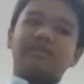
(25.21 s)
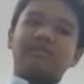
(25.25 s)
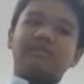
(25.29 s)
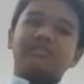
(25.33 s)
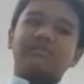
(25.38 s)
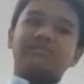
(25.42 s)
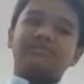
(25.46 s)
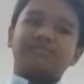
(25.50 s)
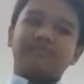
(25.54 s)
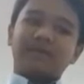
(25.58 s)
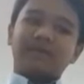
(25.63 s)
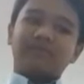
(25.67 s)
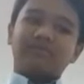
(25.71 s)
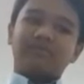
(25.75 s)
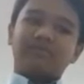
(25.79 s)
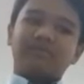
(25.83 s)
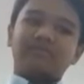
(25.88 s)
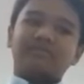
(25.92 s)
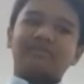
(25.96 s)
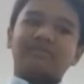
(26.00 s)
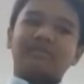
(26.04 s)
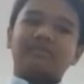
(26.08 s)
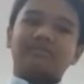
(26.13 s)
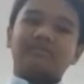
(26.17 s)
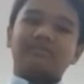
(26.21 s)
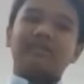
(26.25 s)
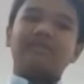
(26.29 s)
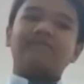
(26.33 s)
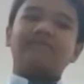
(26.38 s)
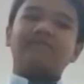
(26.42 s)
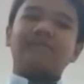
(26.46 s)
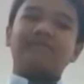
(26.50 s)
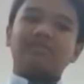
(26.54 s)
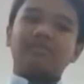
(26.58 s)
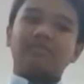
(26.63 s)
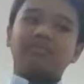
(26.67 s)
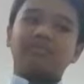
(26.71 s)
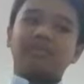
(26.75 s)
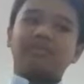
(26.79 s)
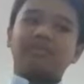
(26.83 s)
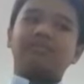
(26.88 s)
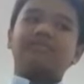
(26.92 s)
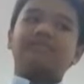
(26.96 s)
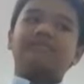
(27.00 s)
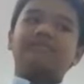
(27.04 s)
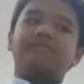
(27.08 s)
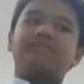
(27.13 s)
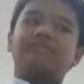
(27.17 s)
spent with something
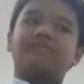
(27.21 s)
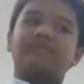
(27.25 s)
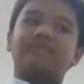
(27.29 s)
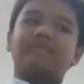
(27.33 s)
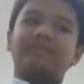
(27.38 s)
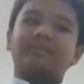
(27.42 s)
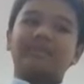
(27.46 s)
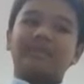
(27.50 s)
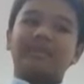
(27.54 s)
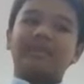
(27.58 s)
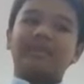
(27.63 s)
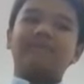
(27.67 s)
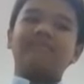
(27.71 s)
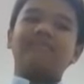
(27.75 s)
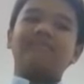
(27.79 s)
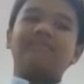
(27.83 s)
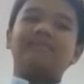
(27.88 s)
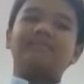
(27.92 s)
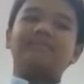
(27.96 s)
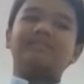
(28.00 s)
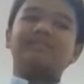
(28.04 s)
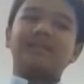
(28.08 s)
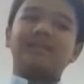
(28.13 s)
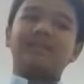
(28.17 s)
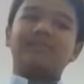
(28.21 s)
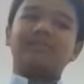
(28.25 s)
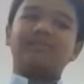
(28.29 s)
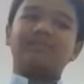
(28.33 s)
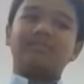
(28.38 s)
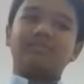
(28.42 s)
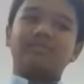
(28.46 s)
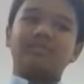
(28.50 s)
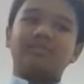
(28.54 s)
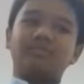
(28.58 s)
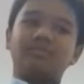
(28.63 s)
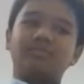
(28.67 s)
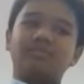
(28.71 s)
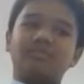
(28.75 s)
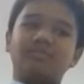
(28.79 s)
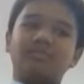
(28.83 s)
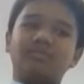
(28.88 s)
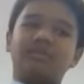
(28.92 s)
valuable. Let me recite it for you.